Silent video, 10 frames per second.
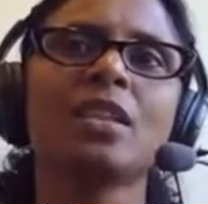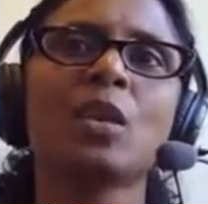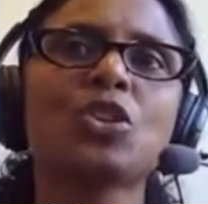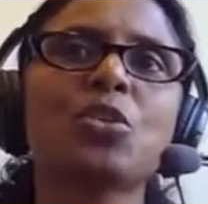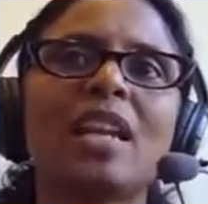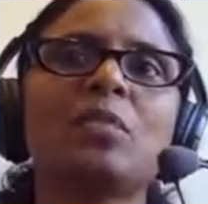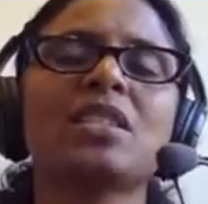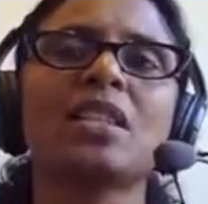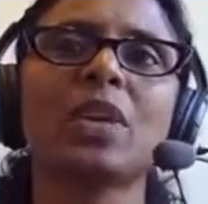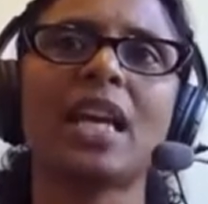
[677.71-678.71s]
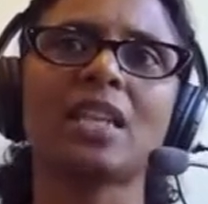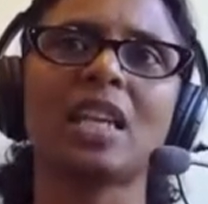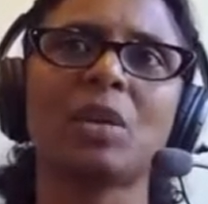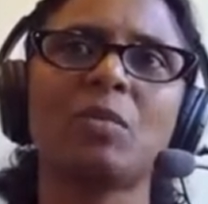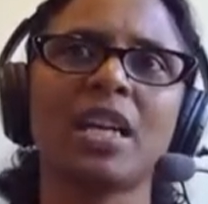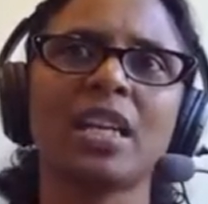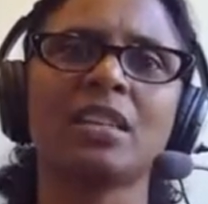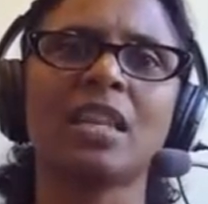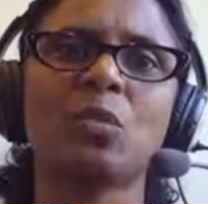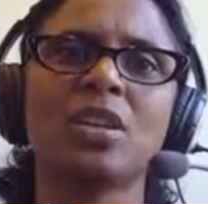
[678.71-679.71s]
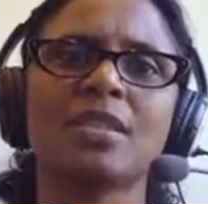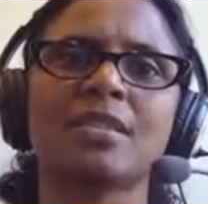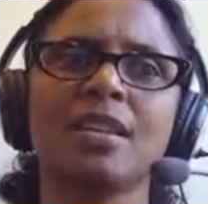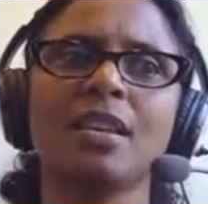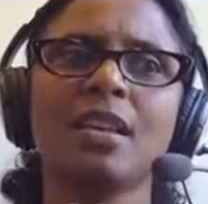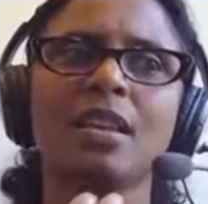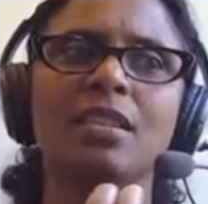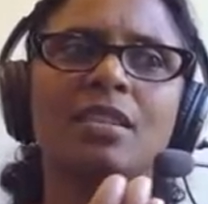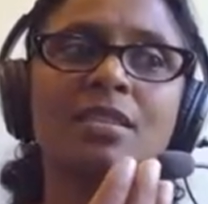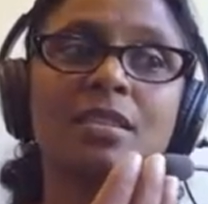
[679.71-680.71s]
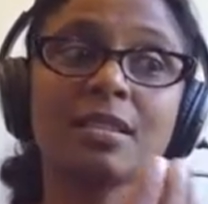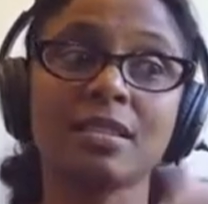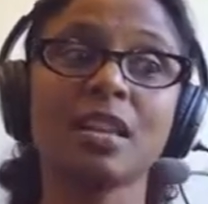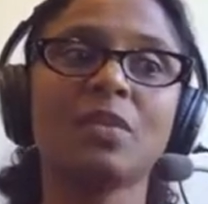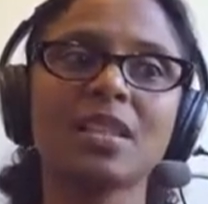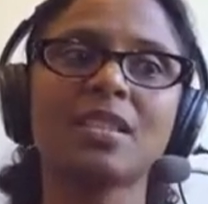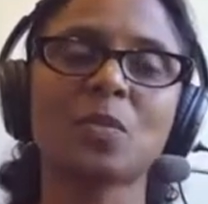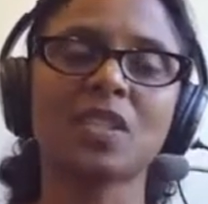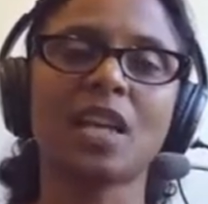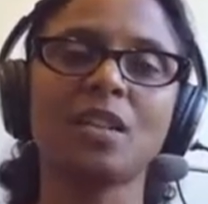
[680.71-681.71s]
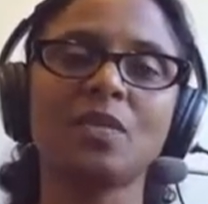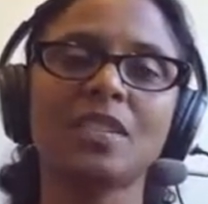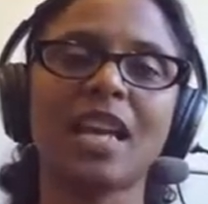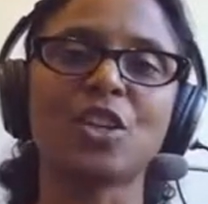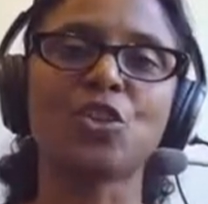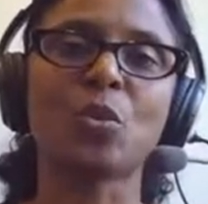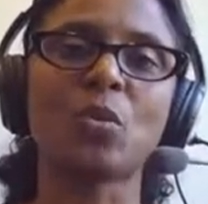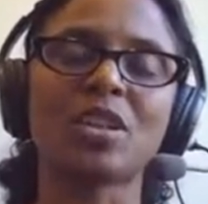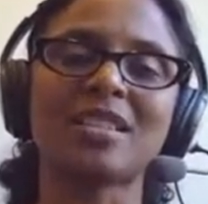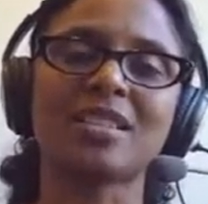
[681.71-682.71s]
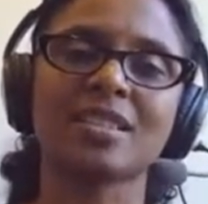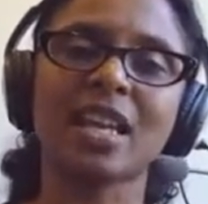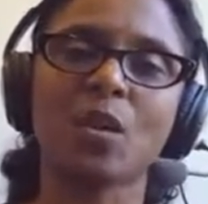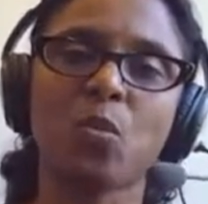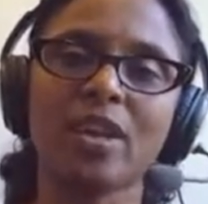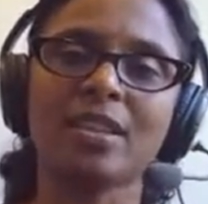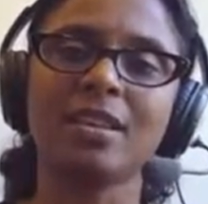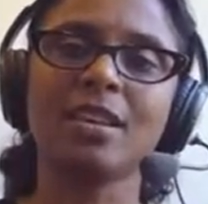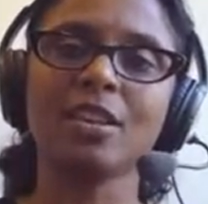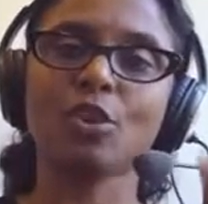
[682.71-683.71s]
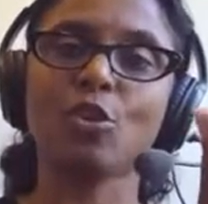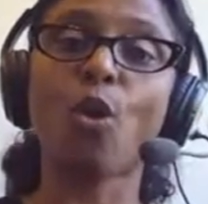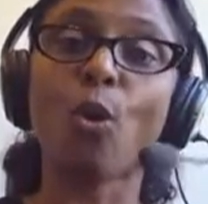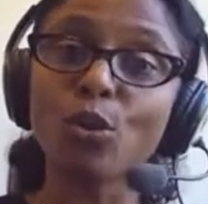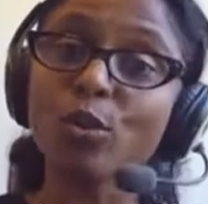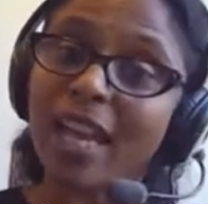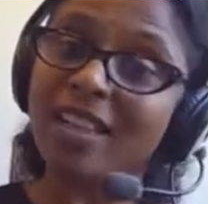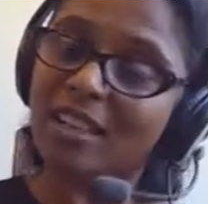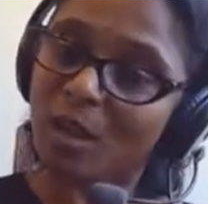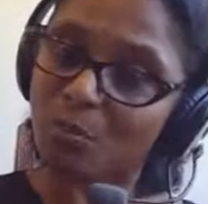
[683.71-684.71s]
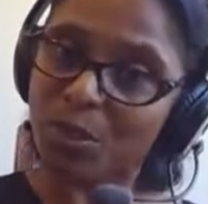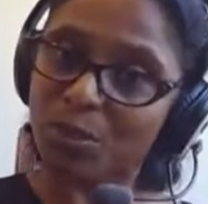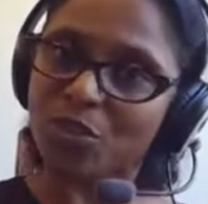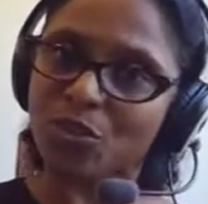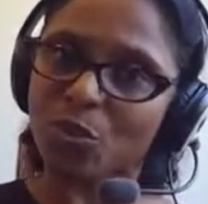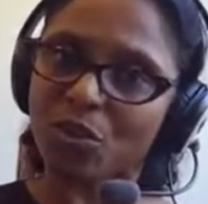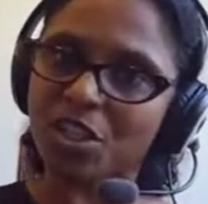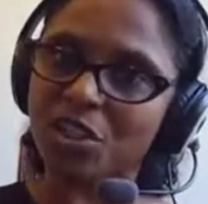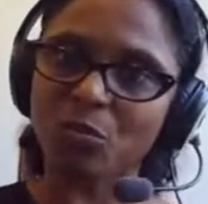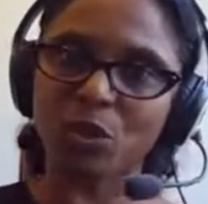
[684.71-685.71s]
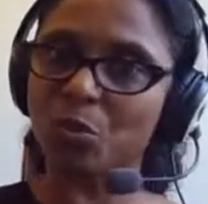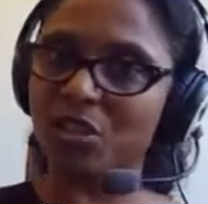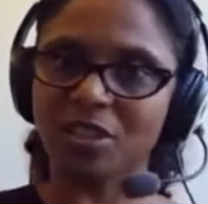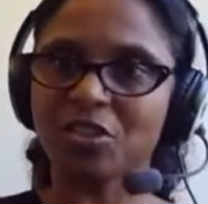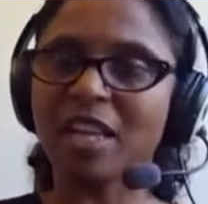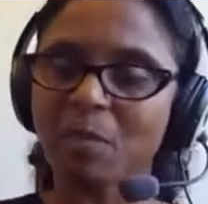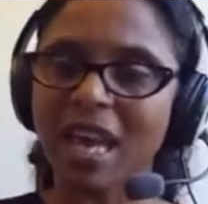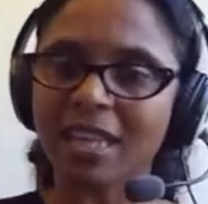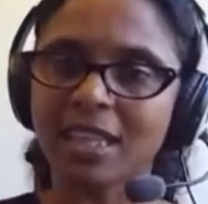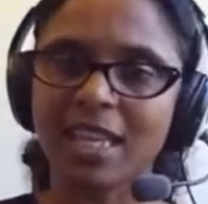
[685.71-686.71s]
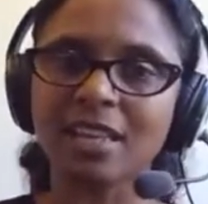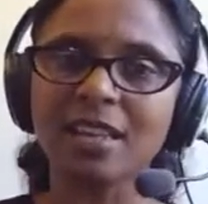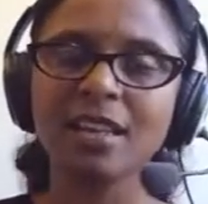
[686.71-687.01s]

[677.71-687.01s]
there were two elements that we had to keep in mind. There was the, the servers themselves? And do we want to stick with the co-located compute and storage, which was the trend back then?